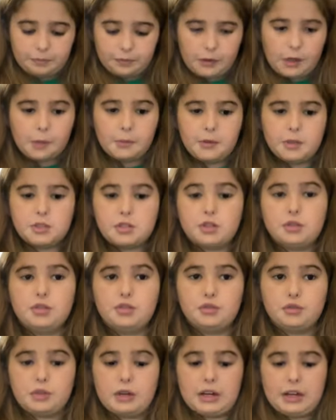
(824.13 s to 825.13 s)
Let me show you
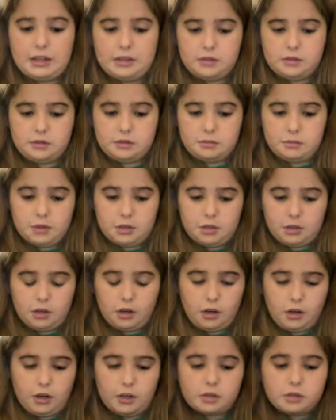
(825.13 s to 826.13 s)
guys some of the
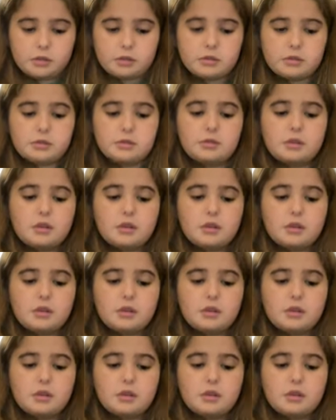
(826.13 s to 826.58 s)
cards.